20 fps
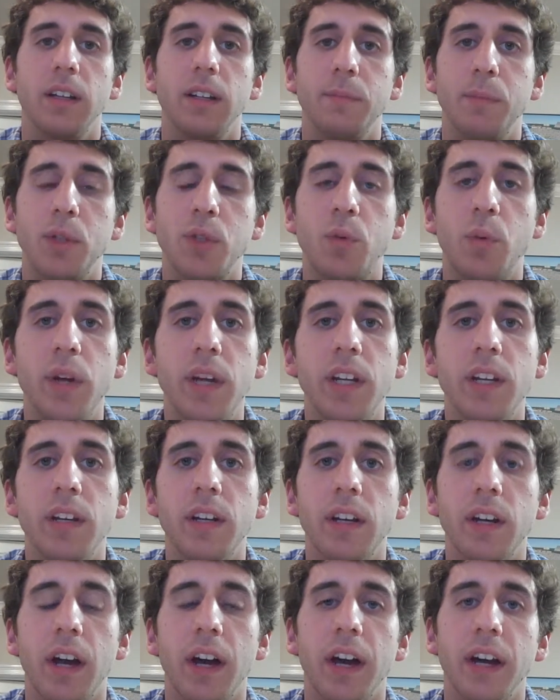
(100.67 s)

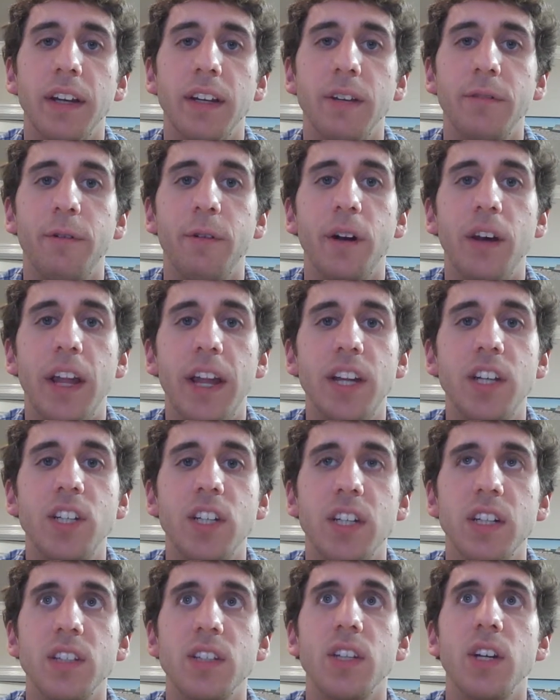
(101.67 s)
between different
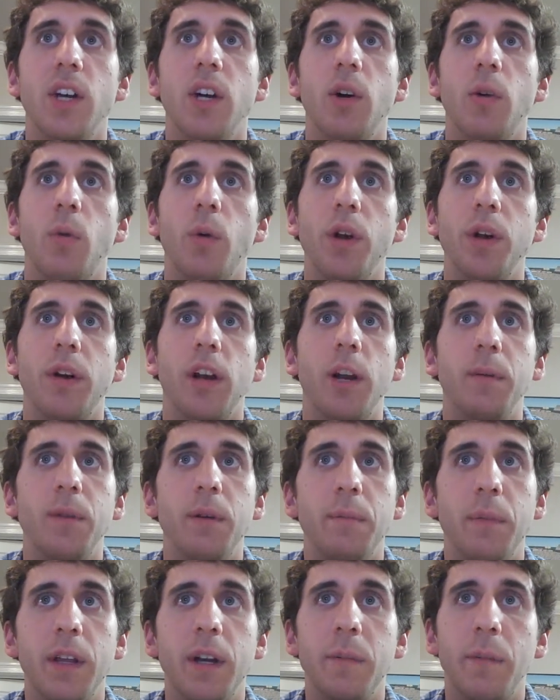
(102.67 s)
nations, where you're going to
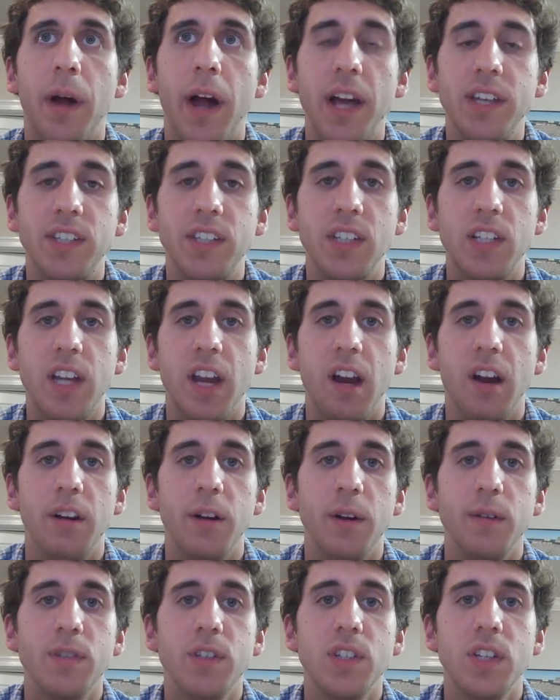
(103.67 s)
be minimizing
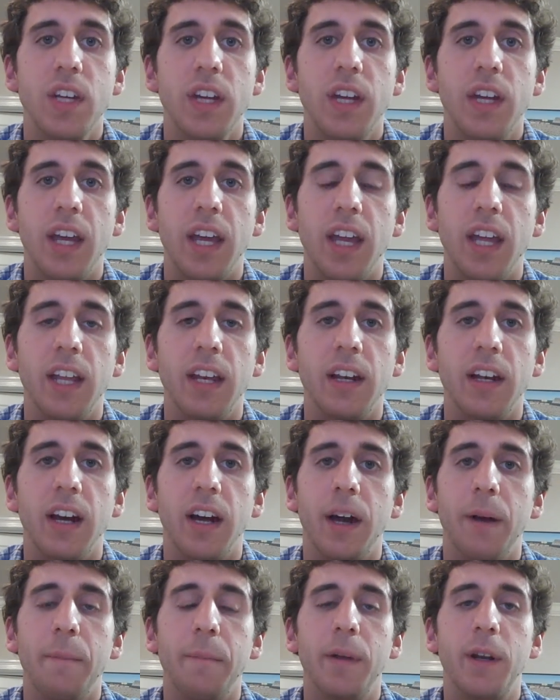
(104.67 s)
tariffs and
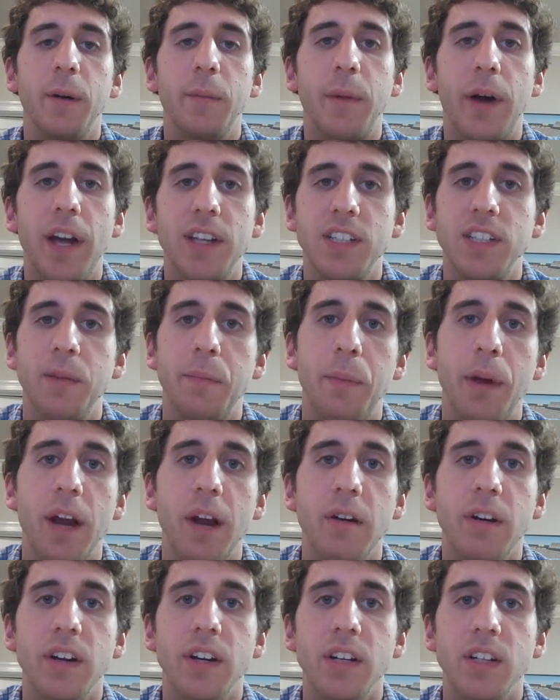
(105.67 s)
minimizing the
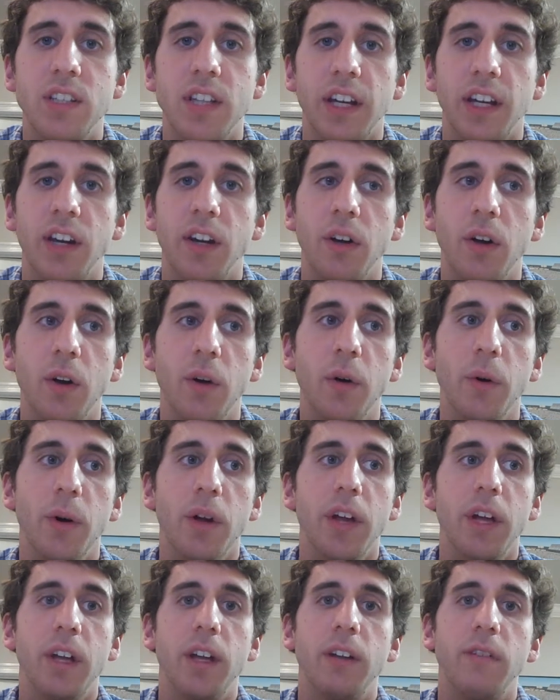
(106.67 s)
barriers that can go
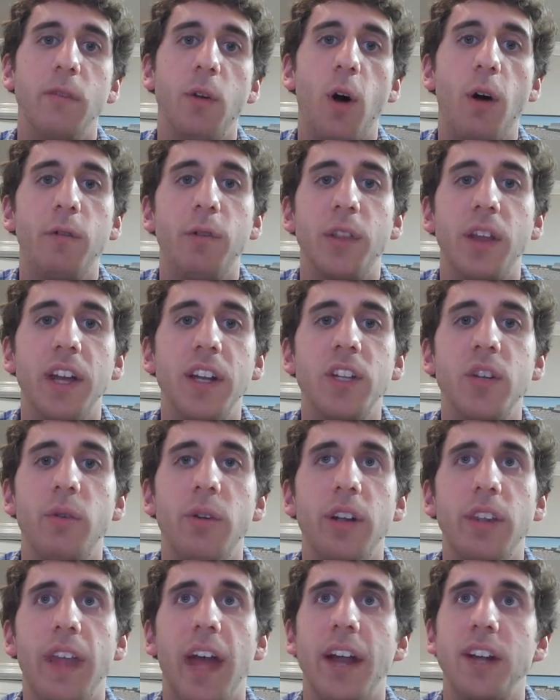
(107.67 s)
involved with
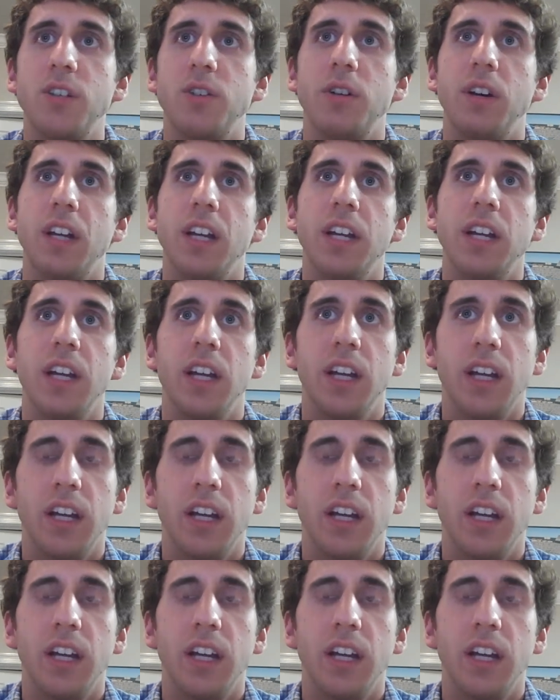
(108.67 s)
entering that trade.